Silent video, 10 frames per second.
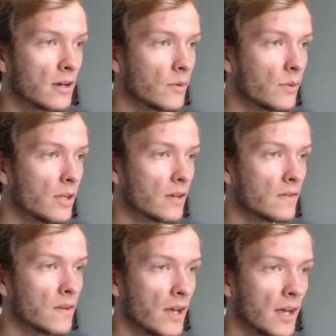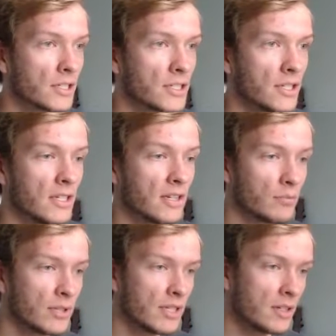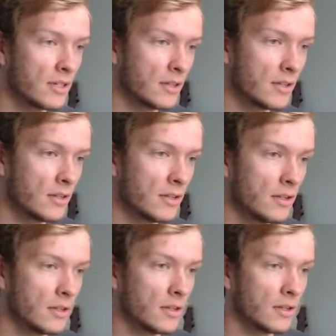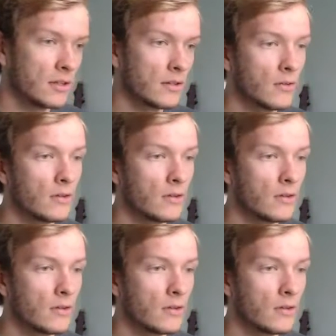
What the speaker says: we have actually completed the little